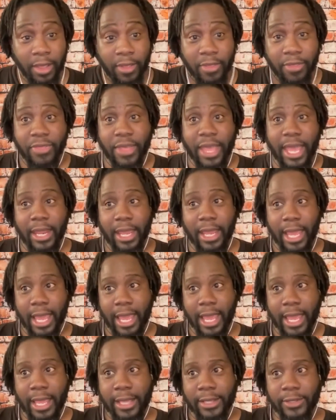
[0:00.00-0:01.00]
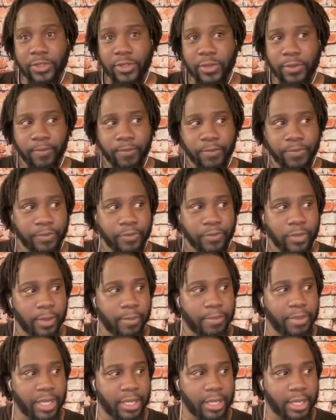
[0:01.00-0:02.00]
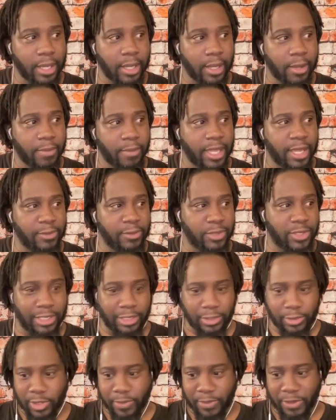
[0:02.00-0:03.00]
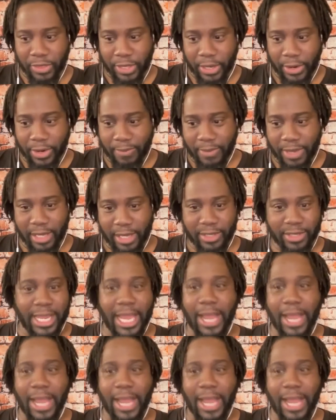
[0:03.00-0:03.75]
that has become, it used to be 30 minutes.